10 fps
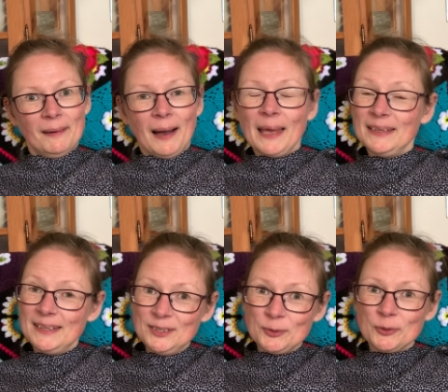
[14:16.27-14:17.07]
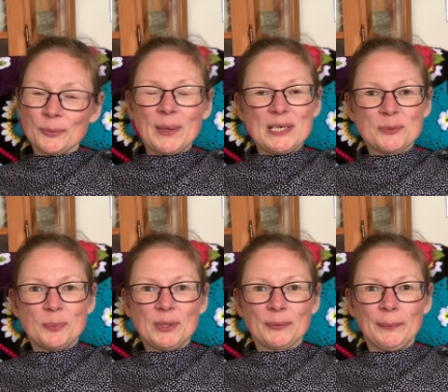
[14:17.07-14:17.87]
I need to switch
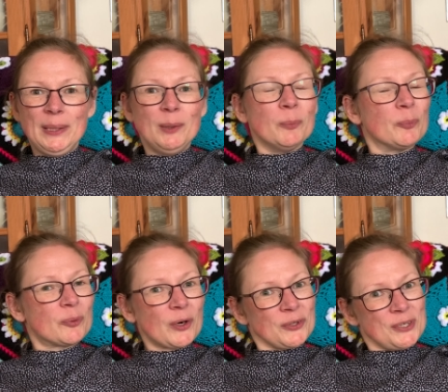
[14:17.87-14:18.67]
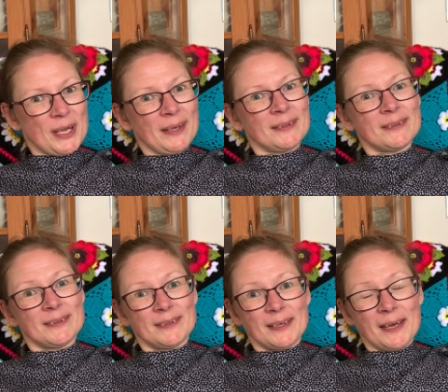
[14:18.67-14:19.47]
between
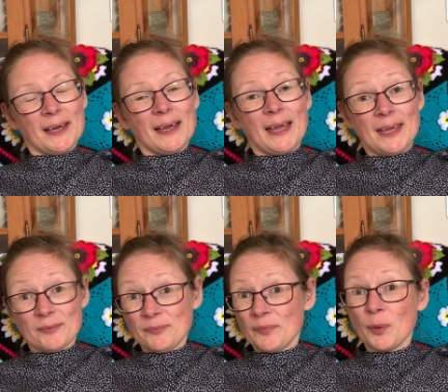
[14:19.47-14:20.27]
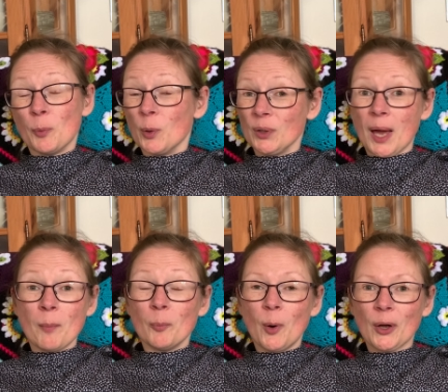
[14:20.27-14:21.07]
projects if the one
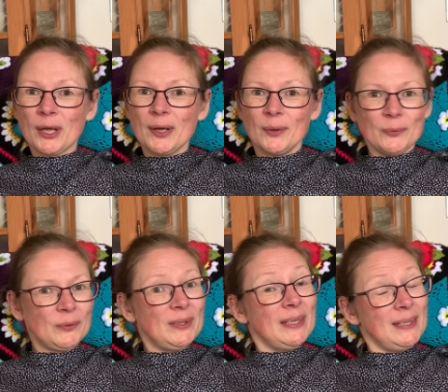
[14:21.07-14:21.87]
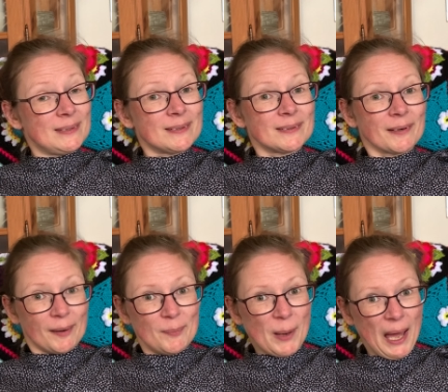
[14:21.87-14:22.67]
I'm working on needs a
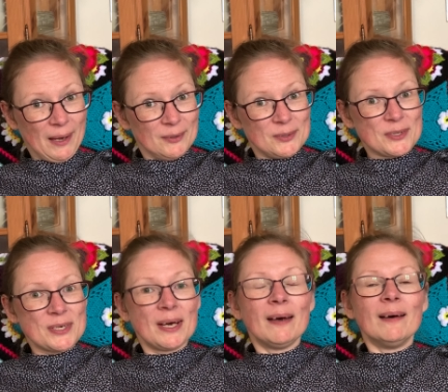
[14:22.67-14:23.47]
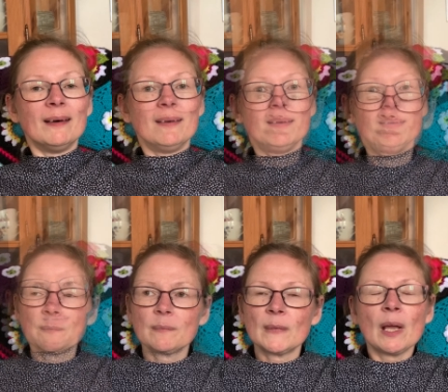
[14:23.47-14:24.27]
time out.
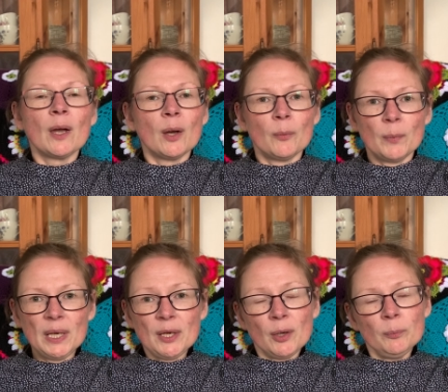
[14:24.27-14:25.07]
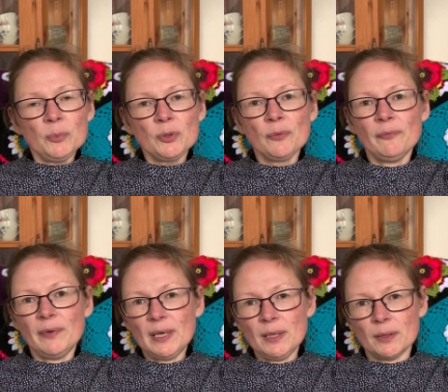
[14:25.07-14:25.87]
When it comes to
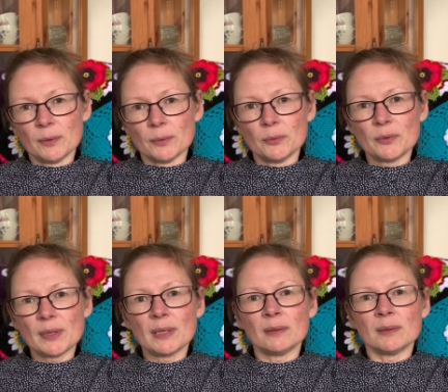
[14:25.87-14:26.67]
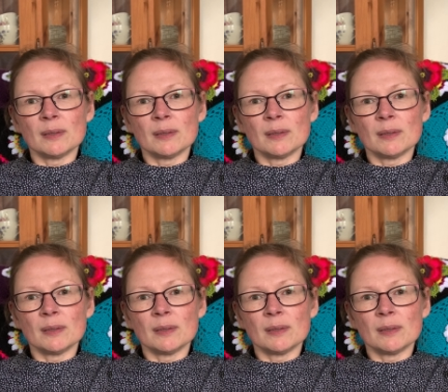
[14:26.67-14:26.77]
videos that